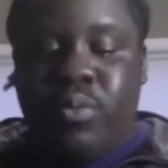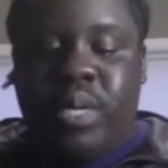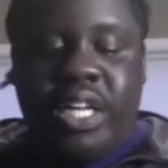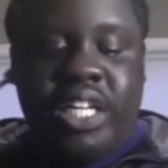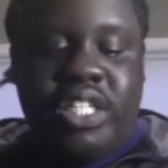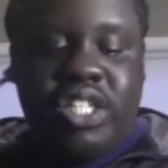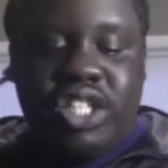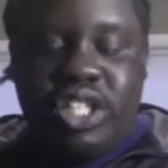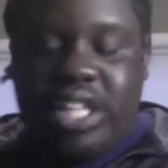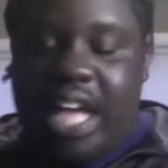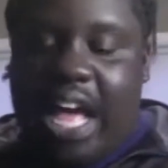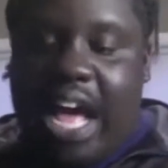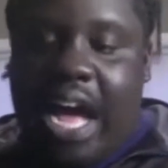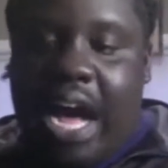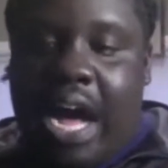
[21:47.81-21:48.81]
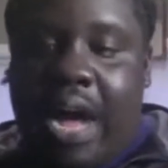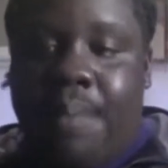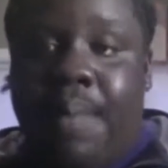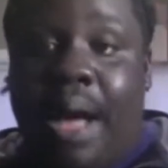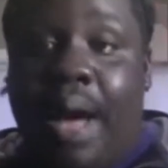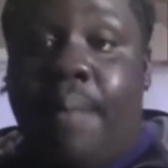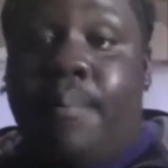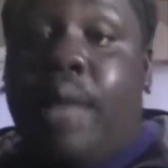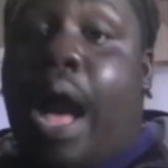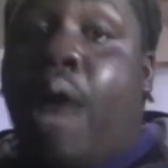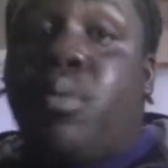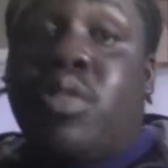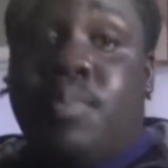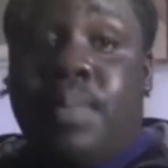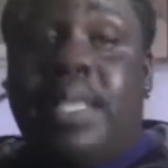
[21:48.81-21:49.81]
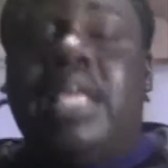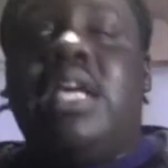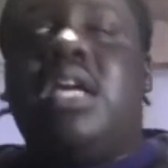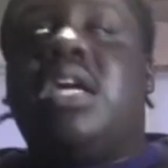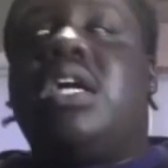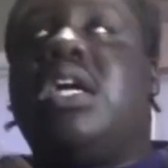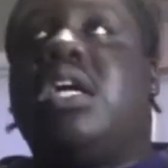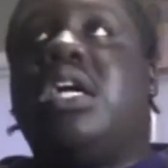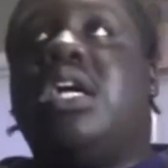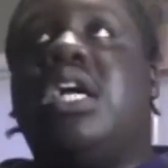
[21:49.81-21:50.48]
which I will speak